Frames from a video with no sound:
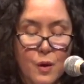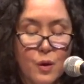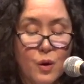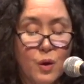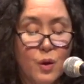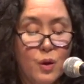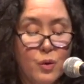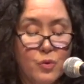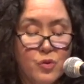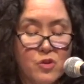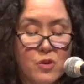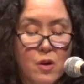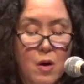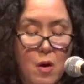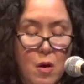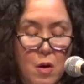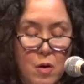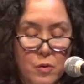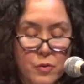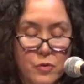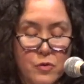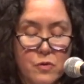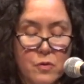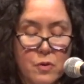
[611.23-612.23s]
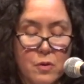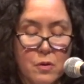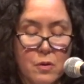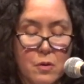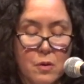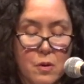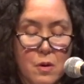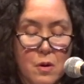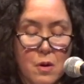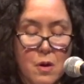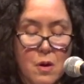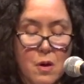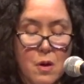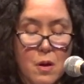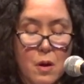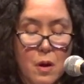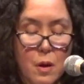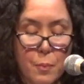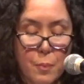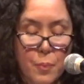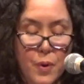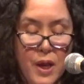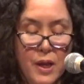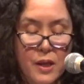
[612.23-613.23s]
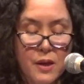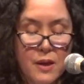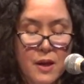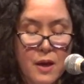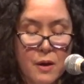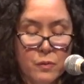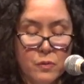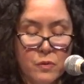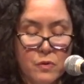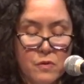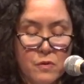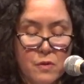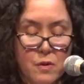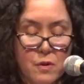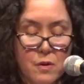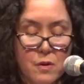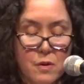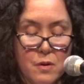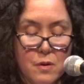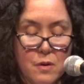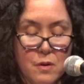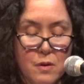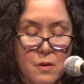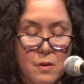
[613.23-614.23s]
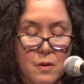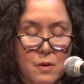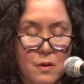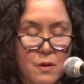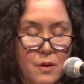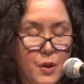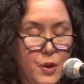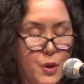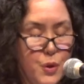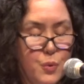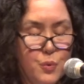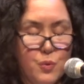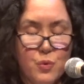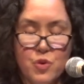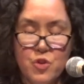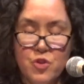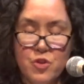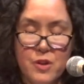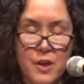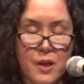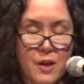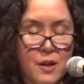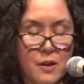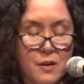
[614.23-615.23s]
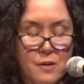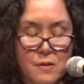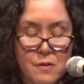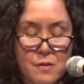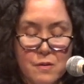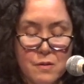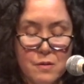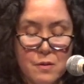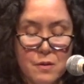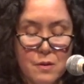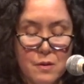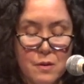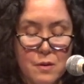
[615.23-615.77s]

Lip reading: close calls, breakdowns, huge days.